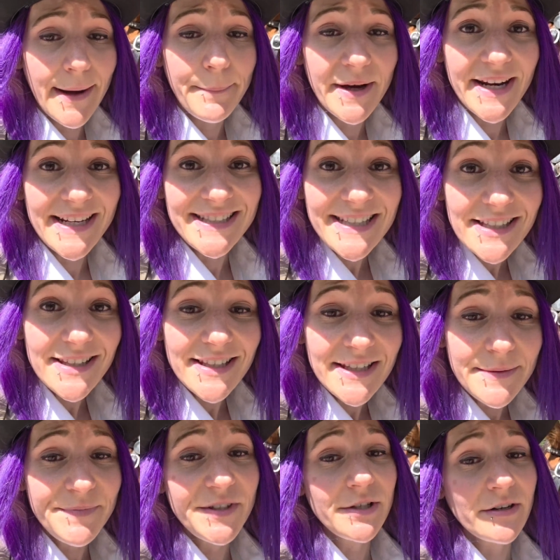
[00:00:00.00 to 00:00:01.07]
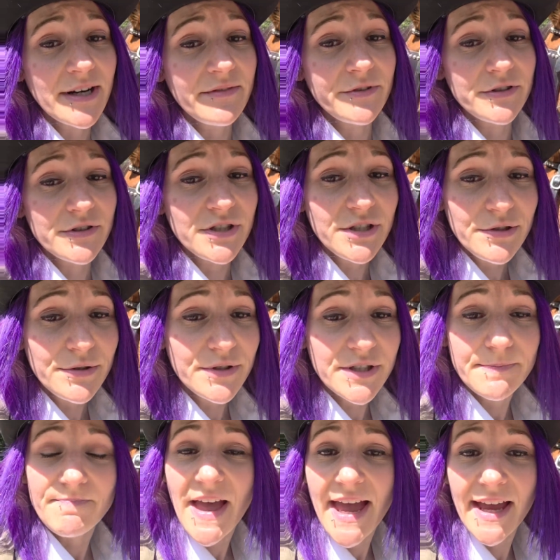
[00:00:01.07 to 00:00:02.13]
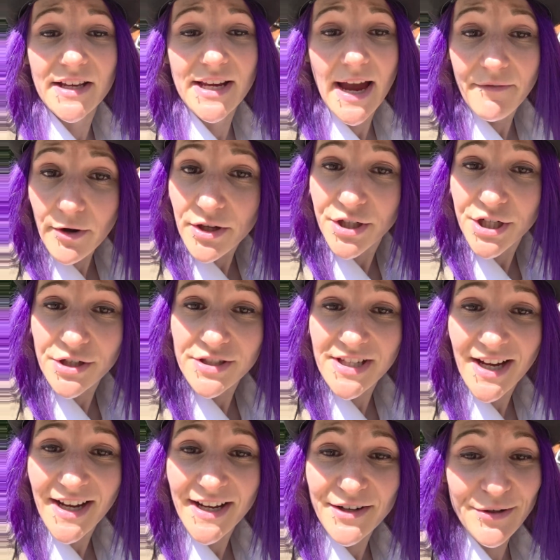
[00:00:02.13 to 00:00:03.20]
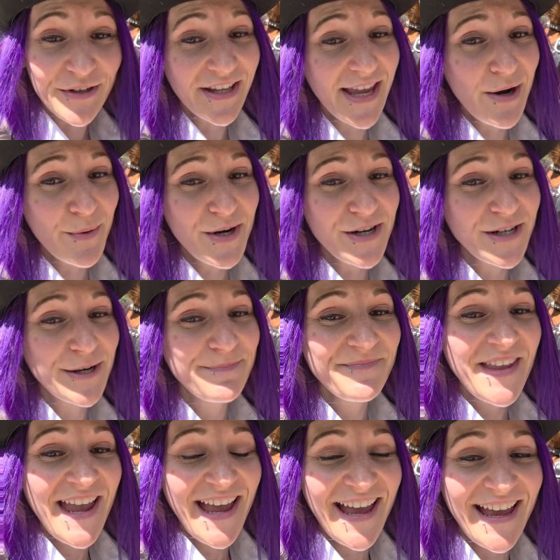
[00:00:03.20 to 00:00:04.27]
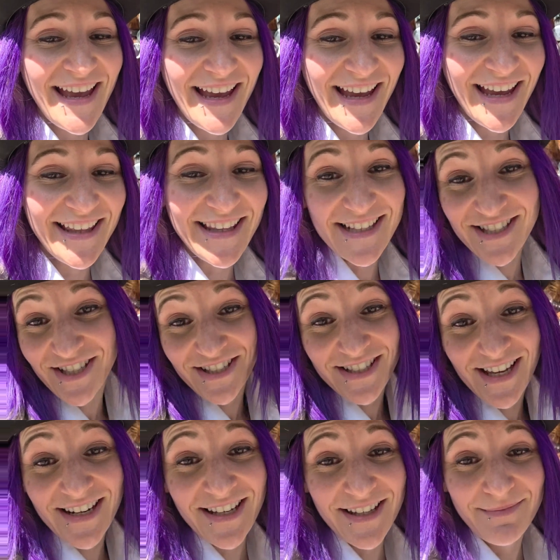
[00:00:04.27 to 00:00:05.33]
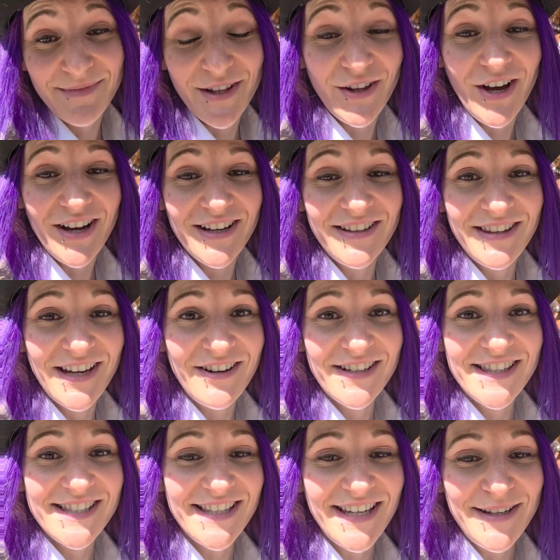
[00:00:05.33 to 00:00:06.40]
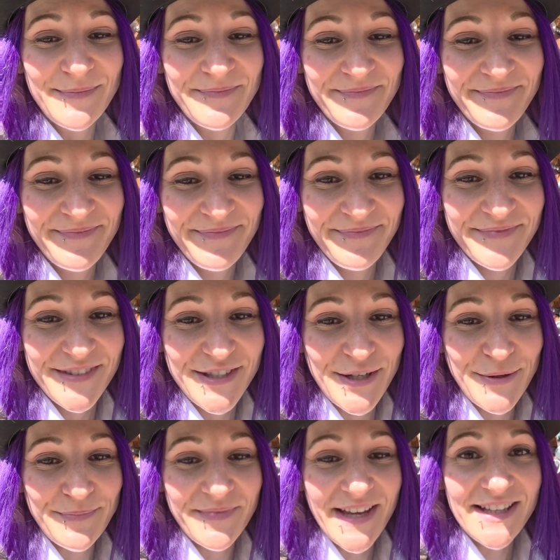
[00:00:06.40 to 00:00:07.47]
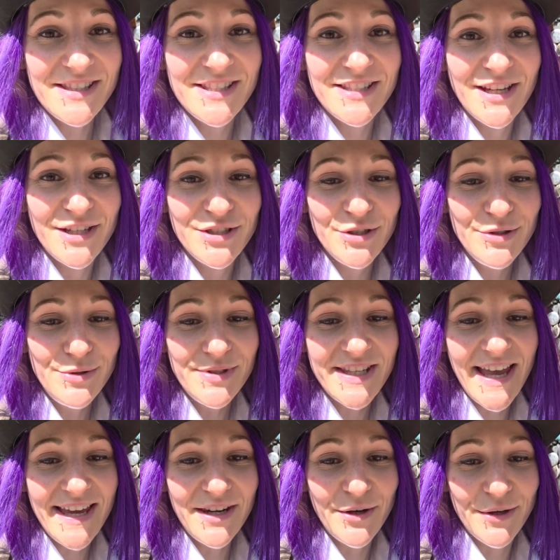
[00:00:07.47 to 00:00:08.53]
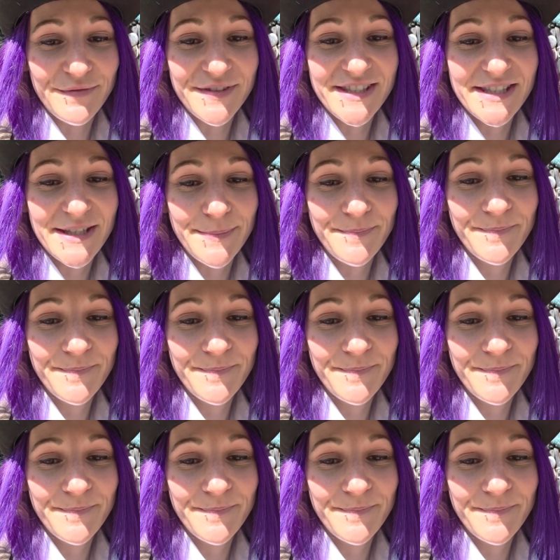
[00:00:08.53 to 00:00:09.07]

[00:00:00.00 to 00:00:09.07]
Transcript: But ideally, you don't have loose shoes and you have all the shoes on, or you can't work. And that's just kind of the law here in the city. So that's shoes and hooves.